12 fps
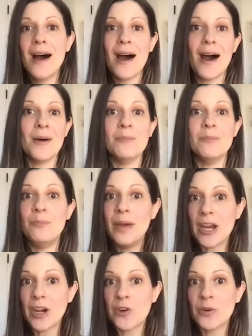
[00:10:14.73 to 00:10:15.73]

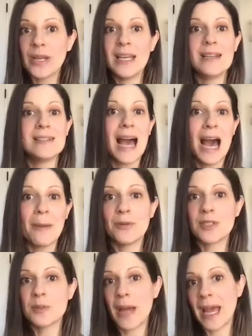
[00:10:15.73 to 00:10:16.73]
berries,
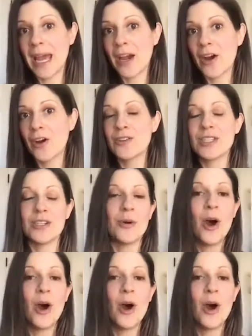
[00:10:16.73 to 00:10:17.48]
apples, pears,